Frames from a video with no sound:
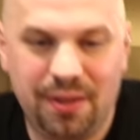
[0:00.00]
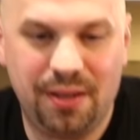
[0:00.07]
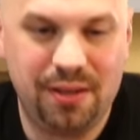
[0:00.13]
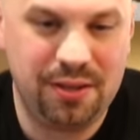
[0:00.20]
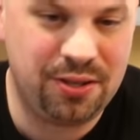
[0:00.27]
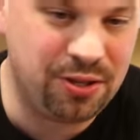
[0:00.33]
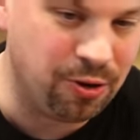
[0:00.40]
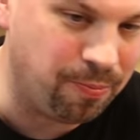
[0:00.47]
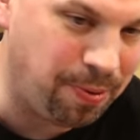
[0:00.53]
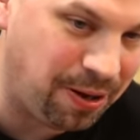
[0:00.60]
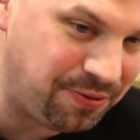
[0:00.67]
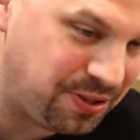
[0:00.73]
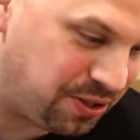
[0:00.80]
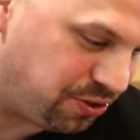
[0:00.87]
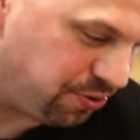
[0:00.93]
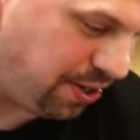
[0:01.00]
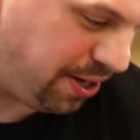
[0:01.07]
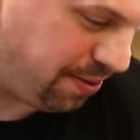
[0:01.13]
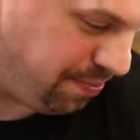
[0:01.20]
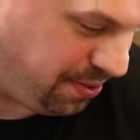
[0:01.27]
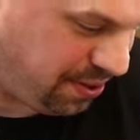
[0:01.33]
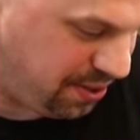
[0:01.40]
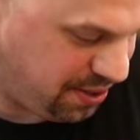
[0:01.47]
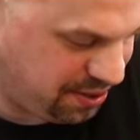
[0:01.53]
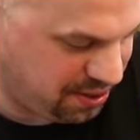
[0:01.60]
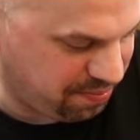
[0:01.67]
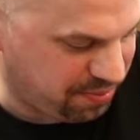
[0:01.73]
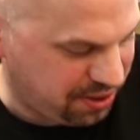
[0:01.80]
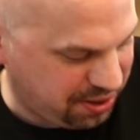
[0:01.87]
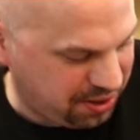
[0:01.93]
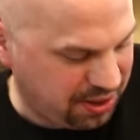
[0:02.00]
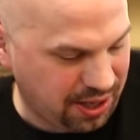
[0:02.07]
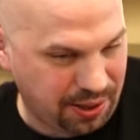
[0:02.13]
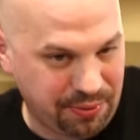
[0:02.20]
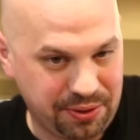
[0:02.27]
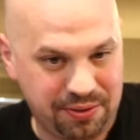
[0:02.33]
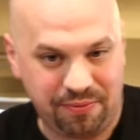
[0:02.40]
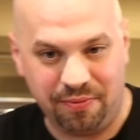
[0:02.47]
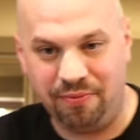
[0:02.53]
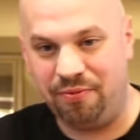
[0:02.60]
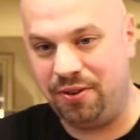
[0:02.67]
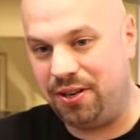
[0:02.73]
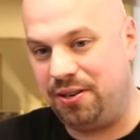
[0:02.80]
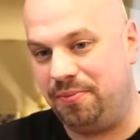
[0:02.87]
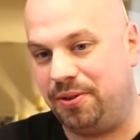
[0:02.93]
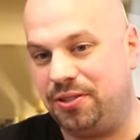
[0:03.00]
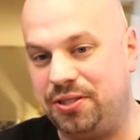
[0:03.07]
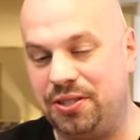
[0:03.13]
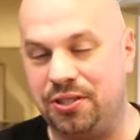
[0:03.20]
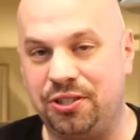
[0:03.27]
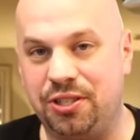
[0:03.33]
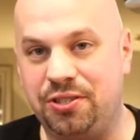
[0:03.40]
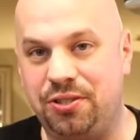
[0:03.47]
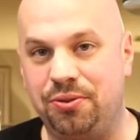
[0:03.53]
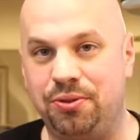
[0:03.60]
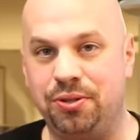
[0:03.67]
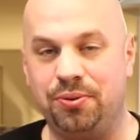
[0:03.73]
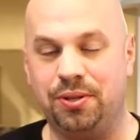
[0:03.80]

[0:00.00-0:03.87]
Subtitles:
So Puffs and Drams, something I would very much suggest you do,